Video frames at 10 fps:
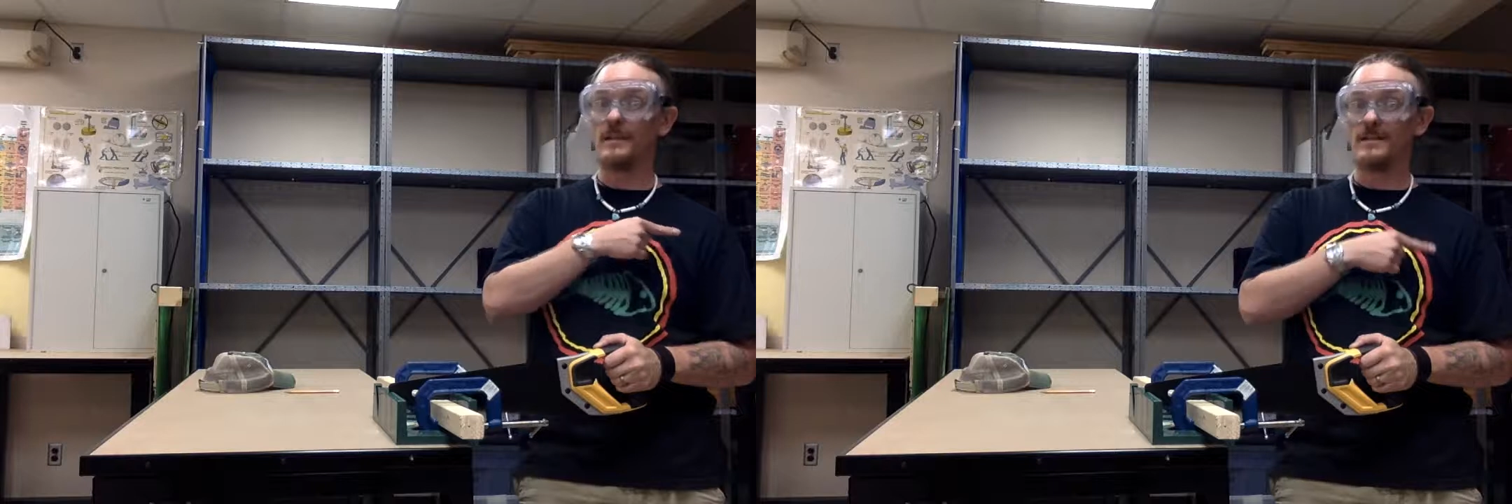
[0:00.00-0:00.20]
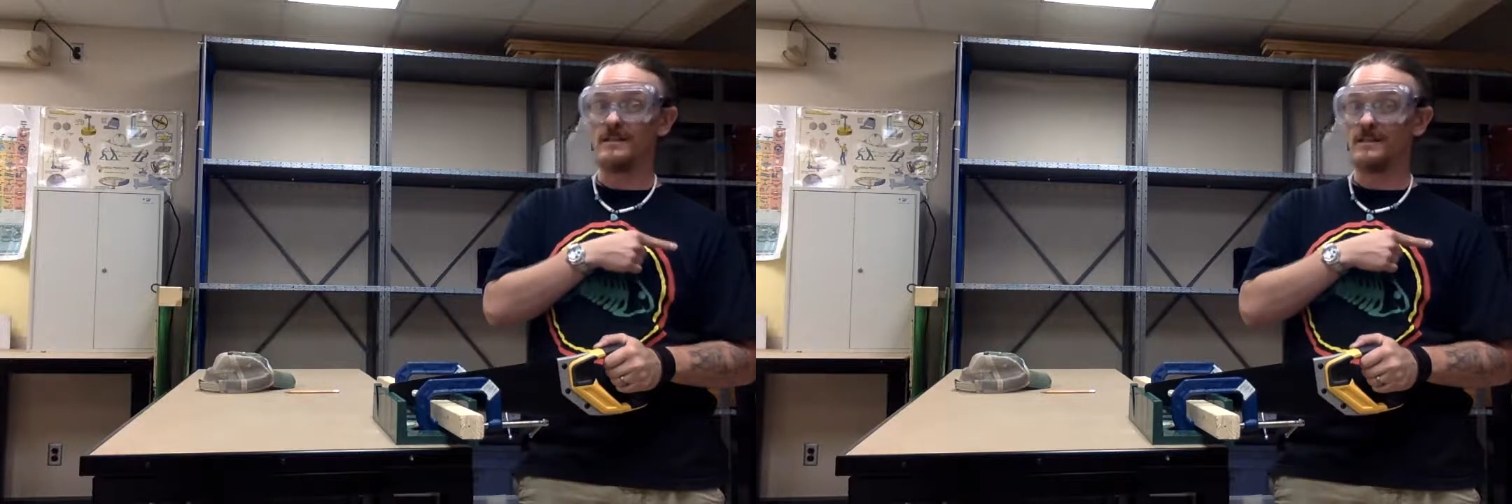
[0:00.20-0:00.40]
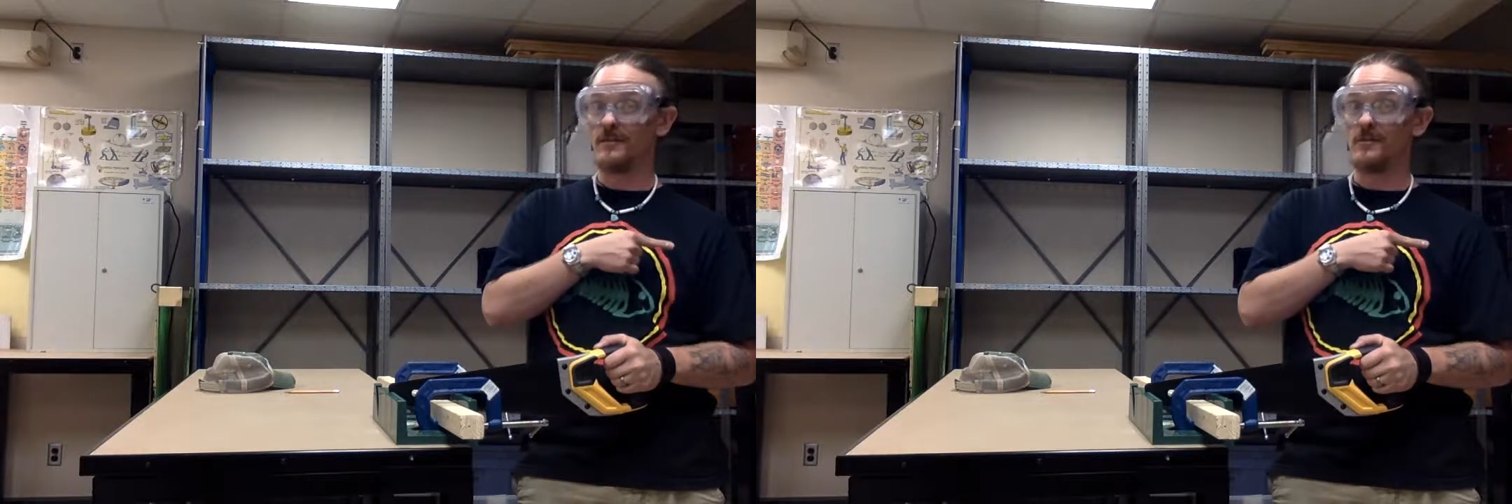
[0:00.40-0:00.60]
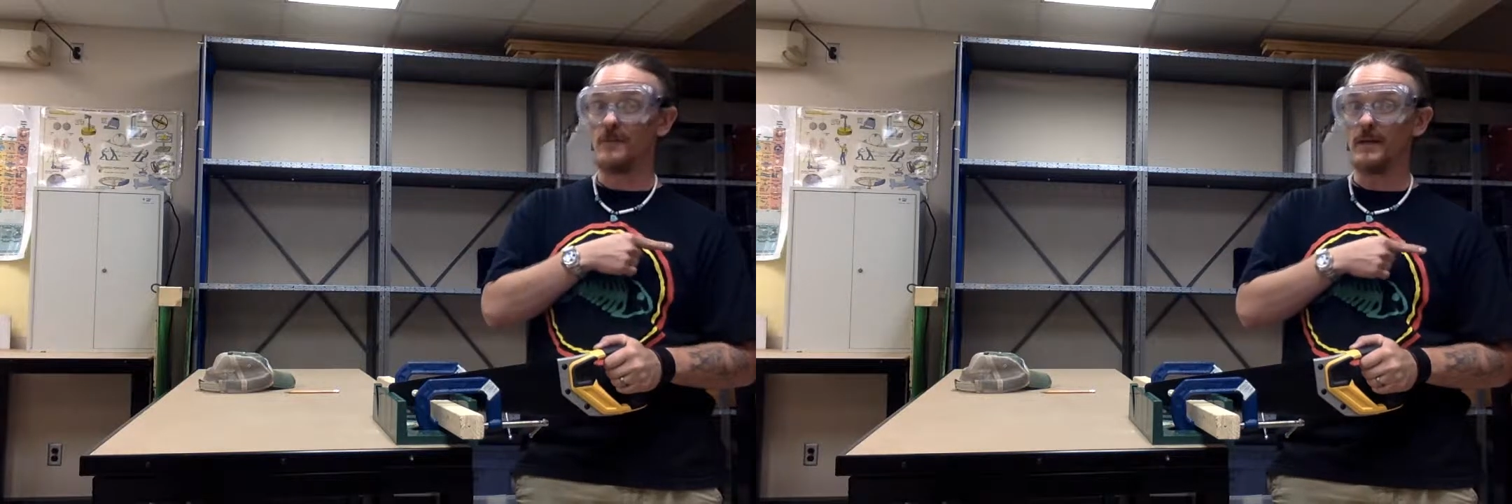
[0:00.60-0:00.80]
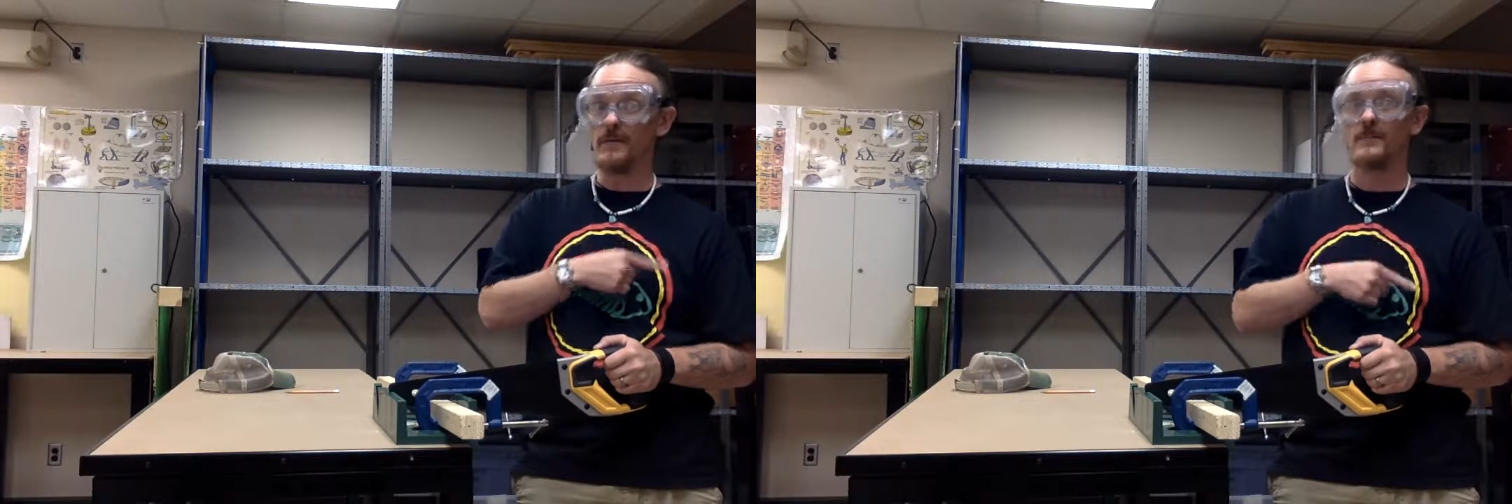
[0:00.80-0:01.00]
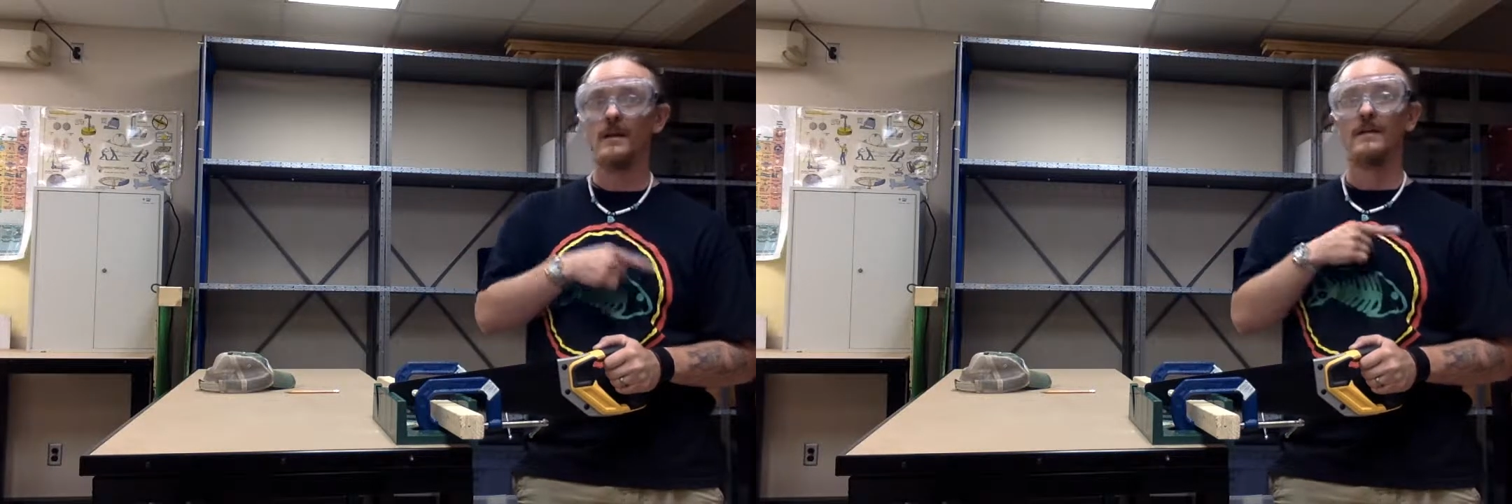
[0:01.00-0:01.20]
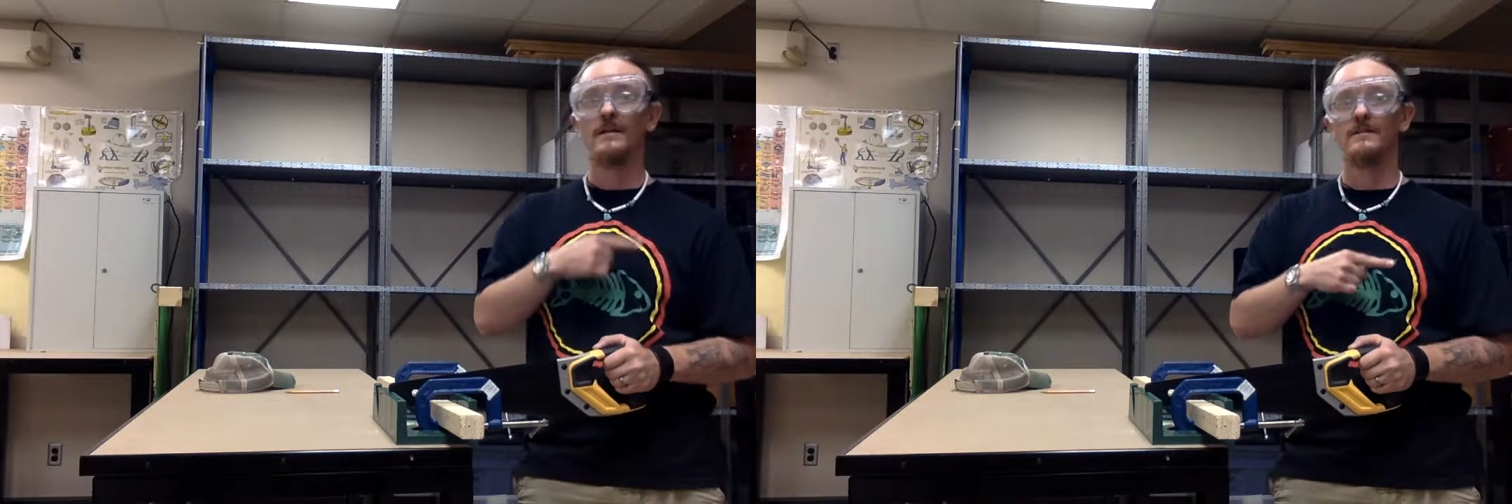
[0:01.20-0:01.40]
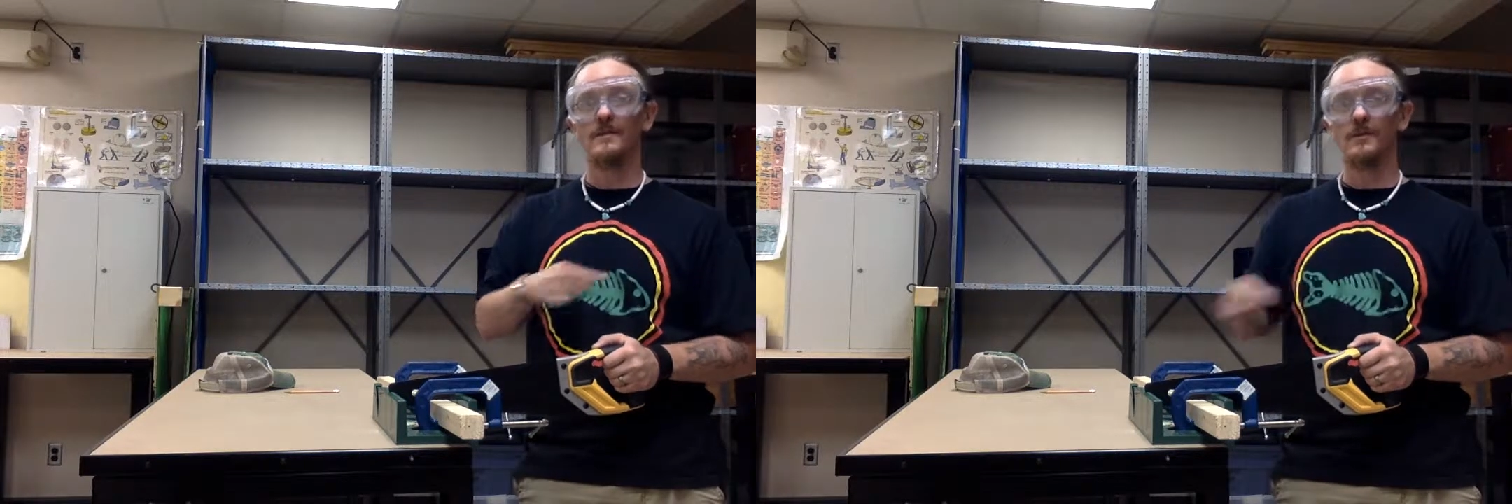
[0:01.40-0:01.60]
cousins here in a minute
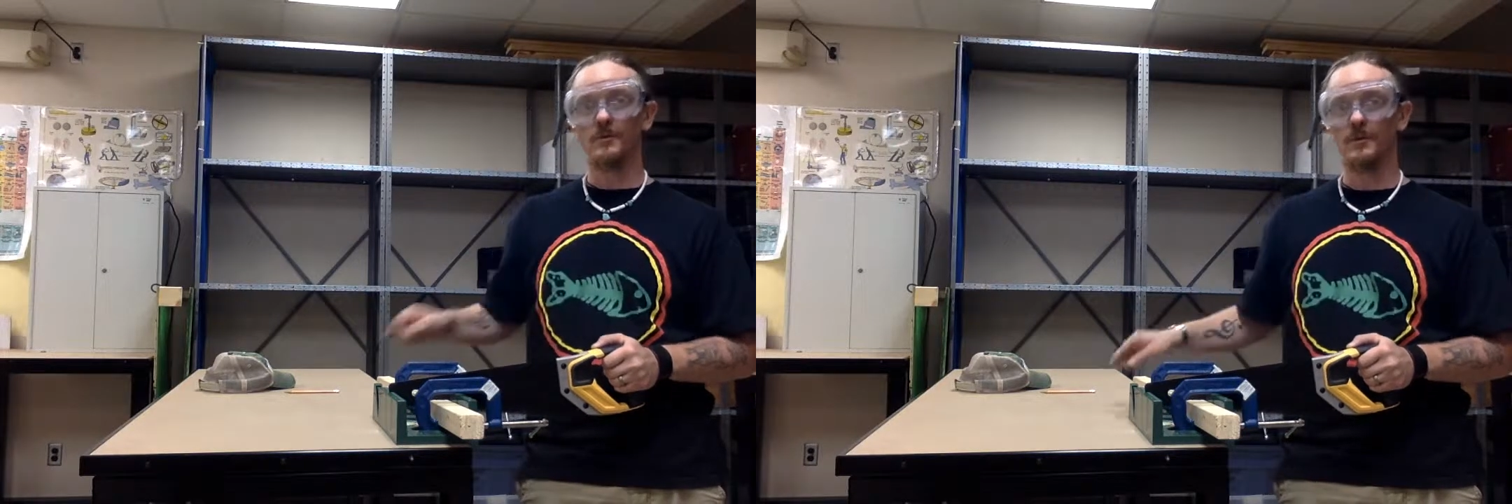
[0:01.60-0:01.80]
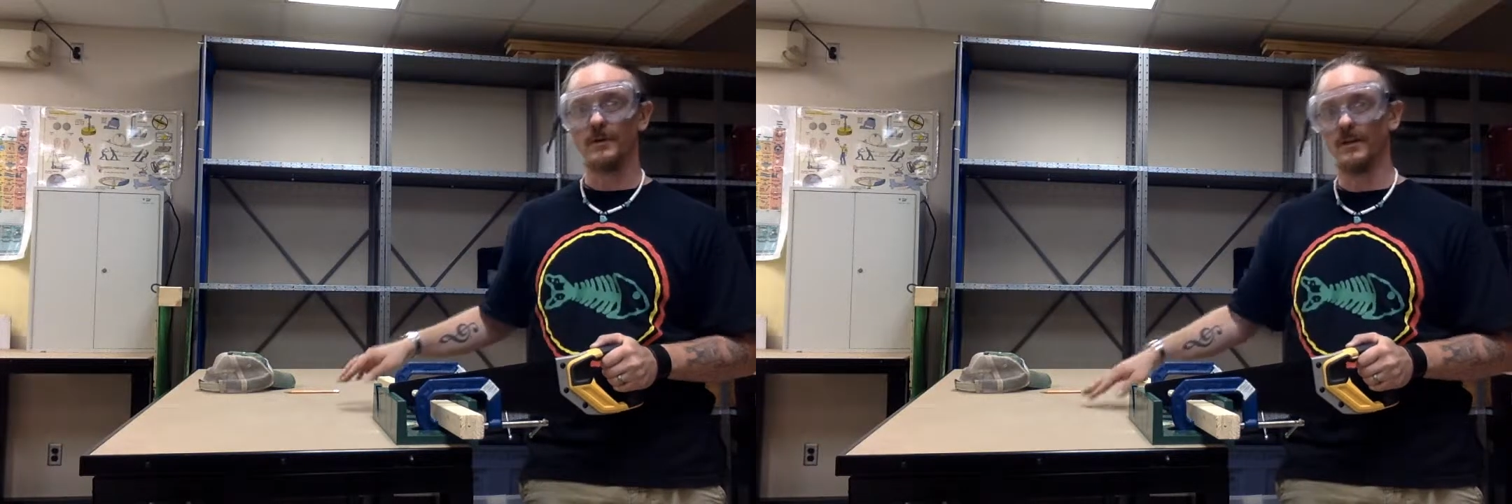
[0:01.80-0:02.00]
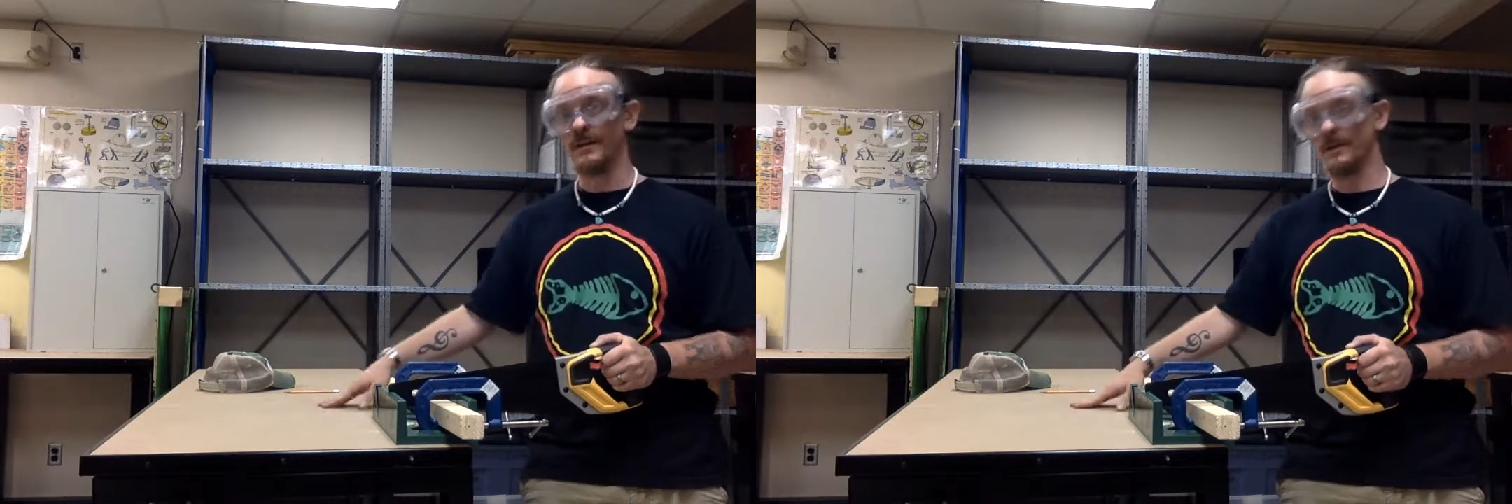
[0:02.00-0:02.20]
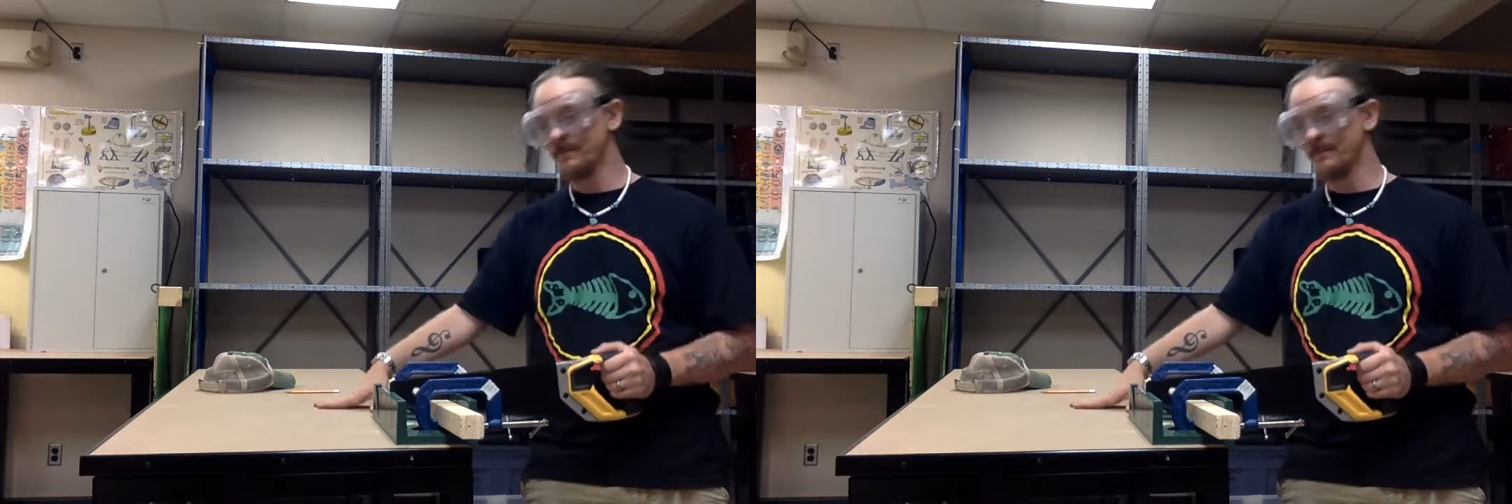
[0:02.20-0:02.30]
to do the real cutting.